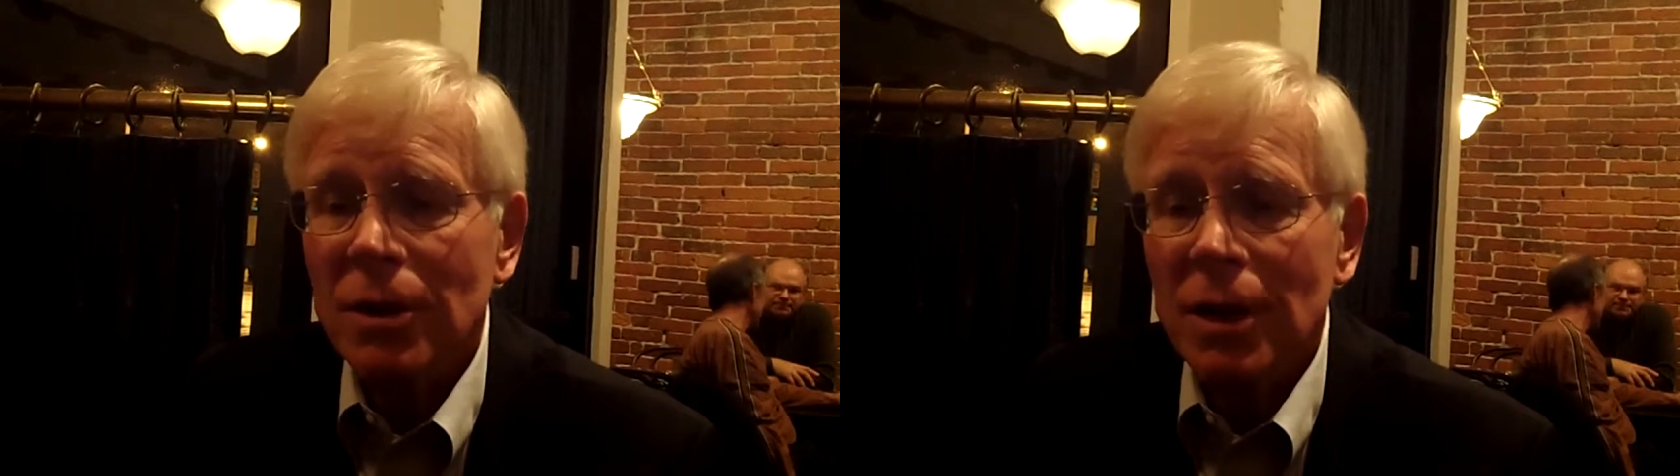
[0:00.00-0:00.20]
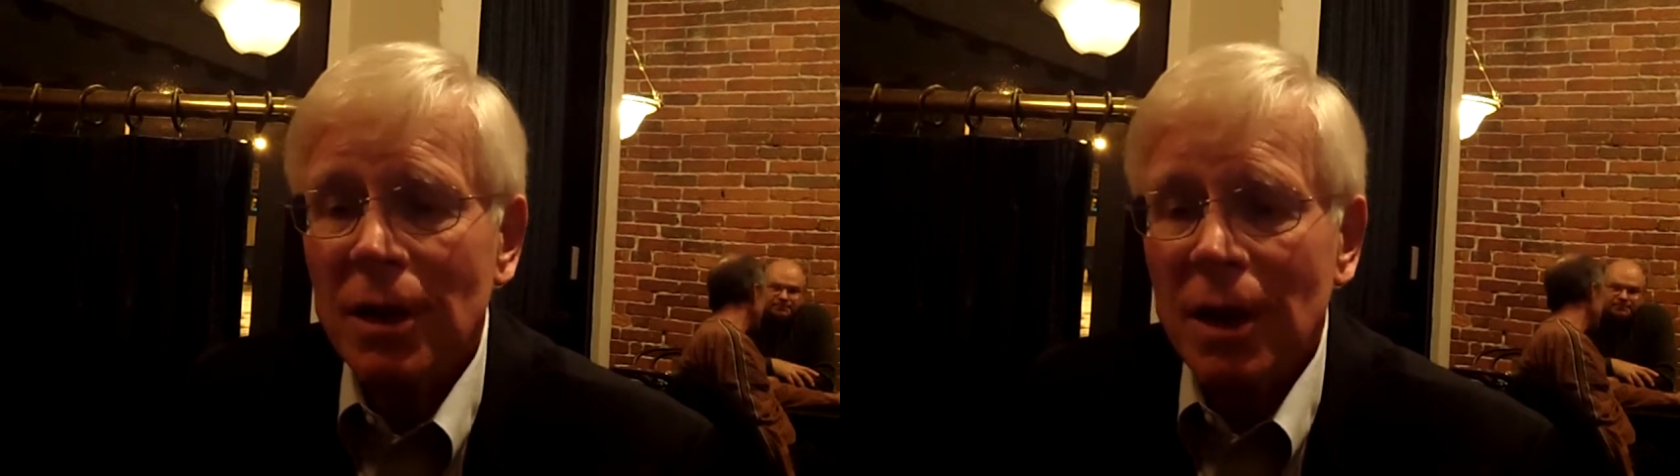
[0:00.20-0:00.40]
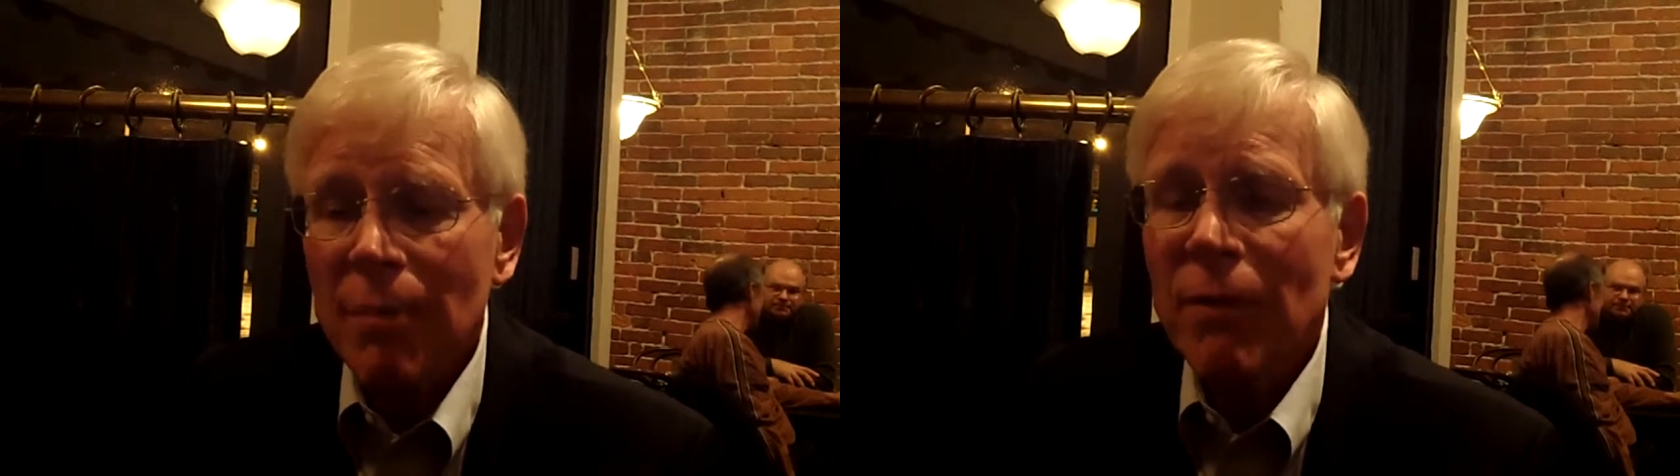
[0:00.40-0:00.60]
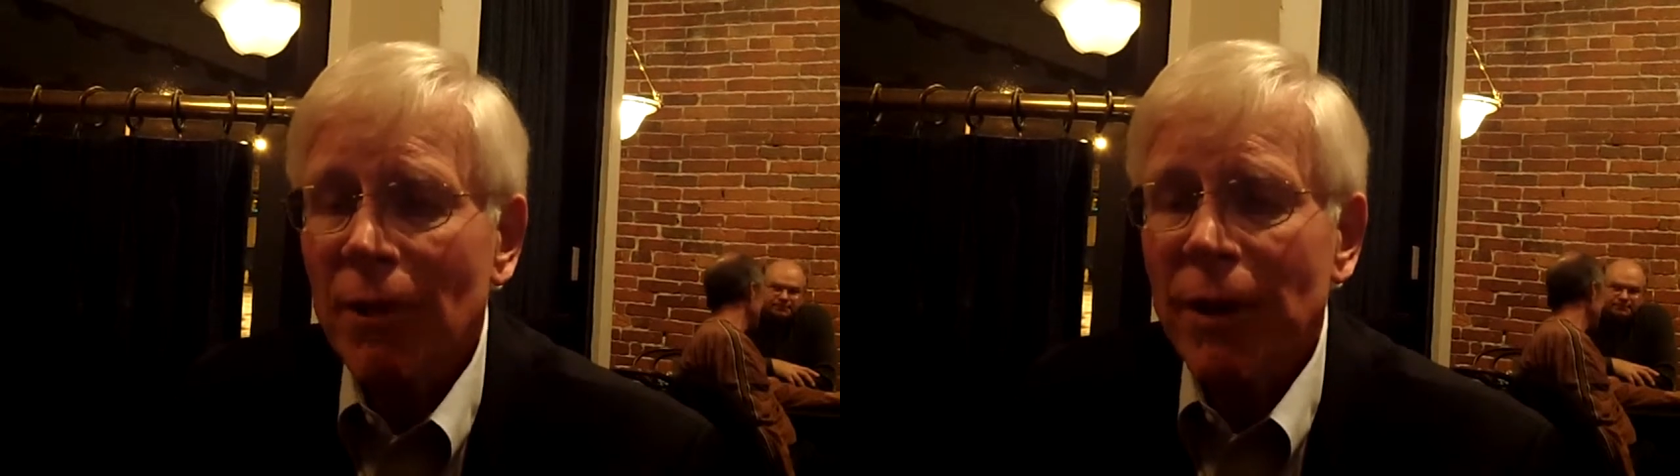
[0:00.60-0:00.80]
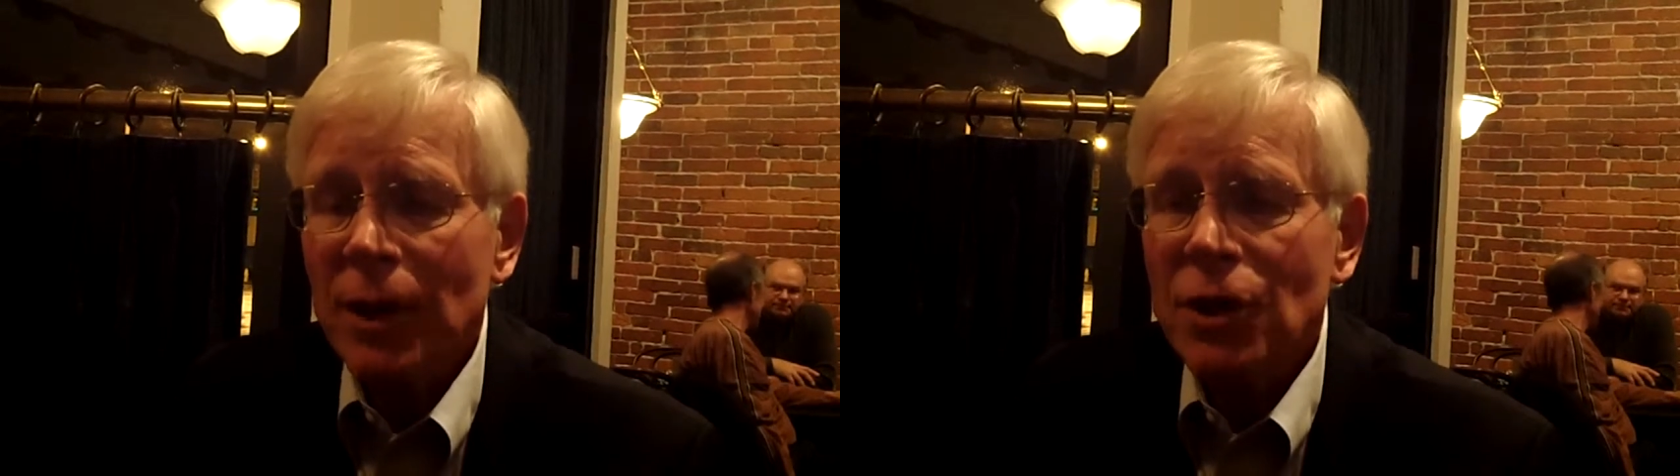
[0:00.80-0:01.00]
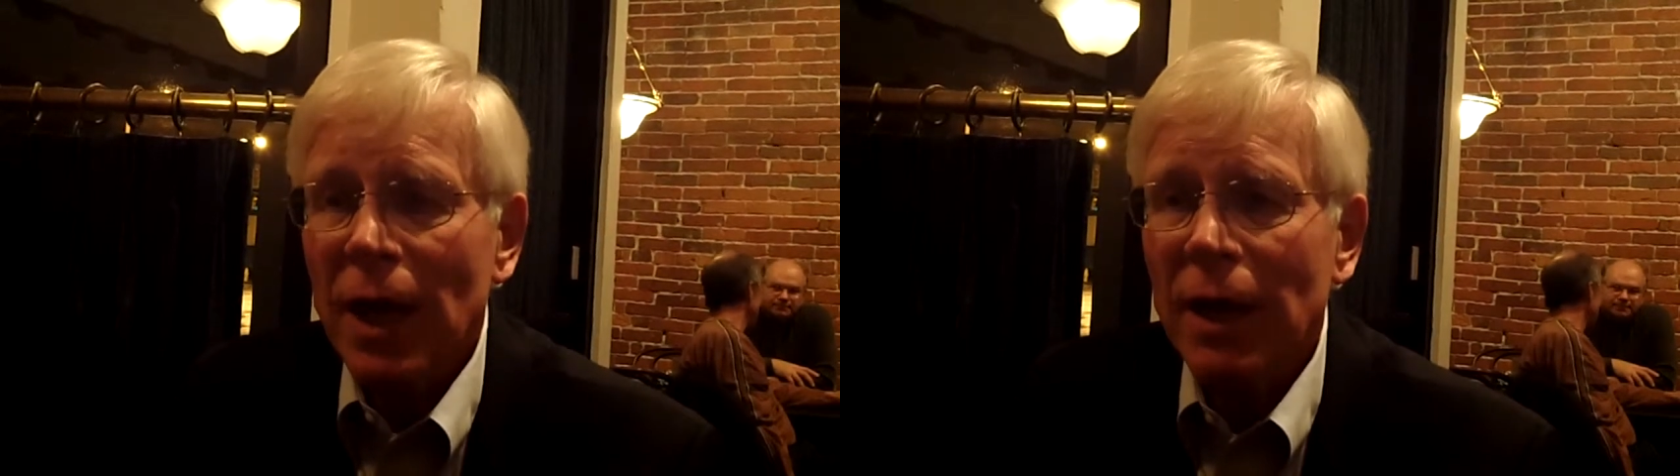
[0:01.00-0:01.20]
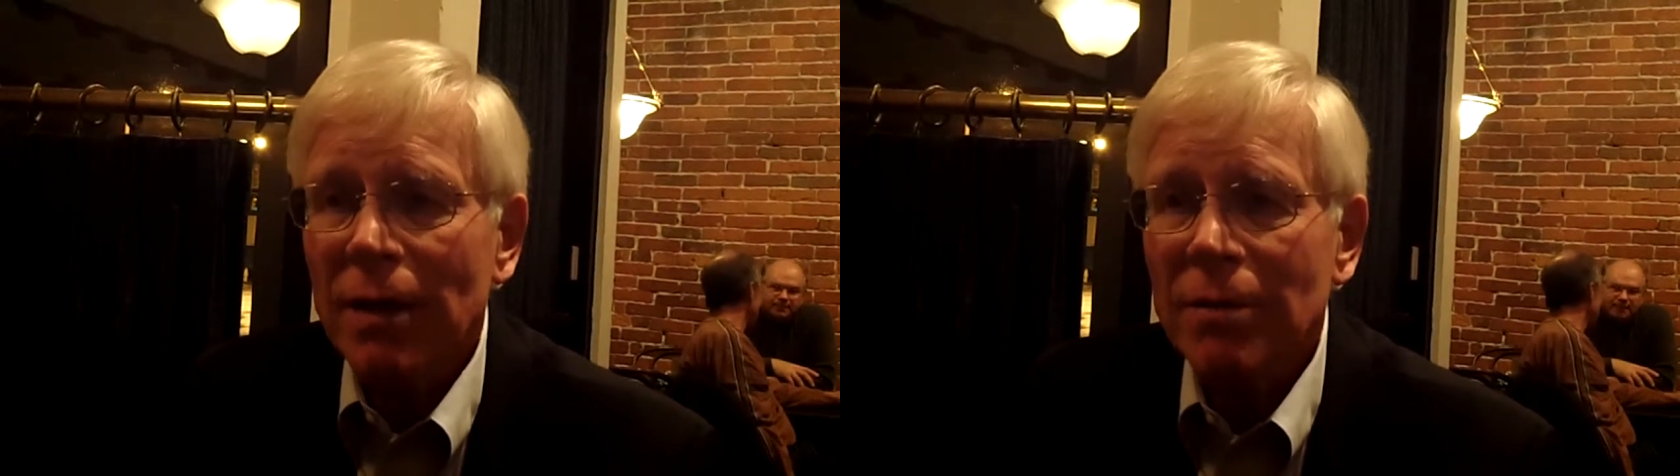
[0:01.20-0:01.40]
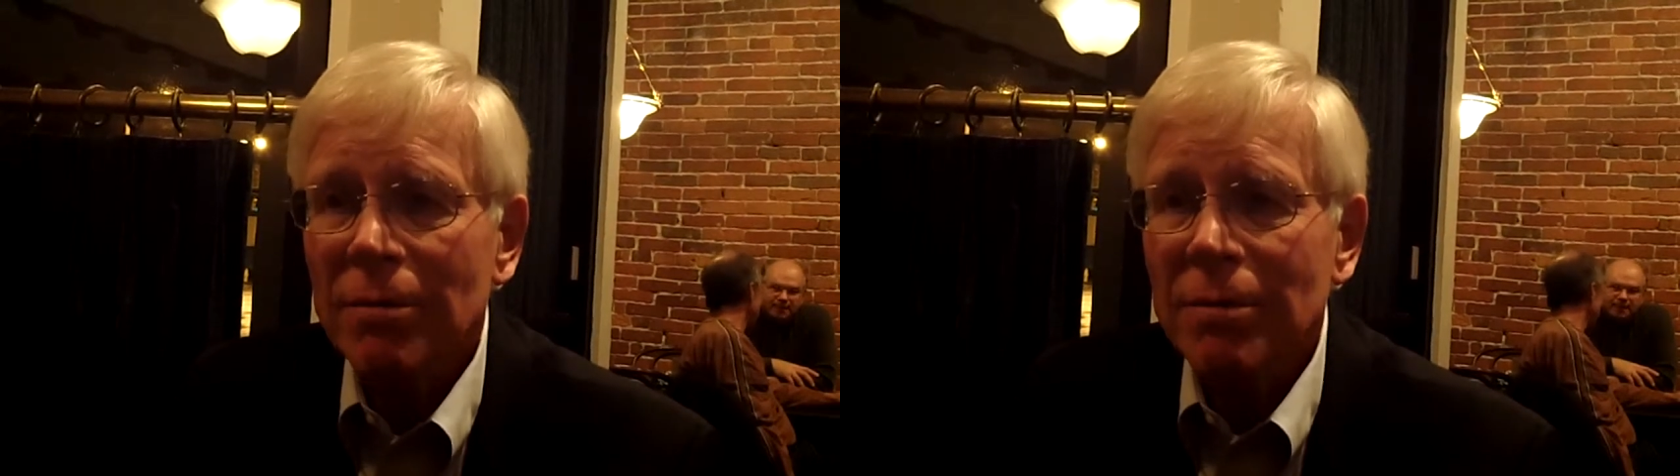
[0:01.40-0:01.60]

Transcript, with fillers: it can be very exciting.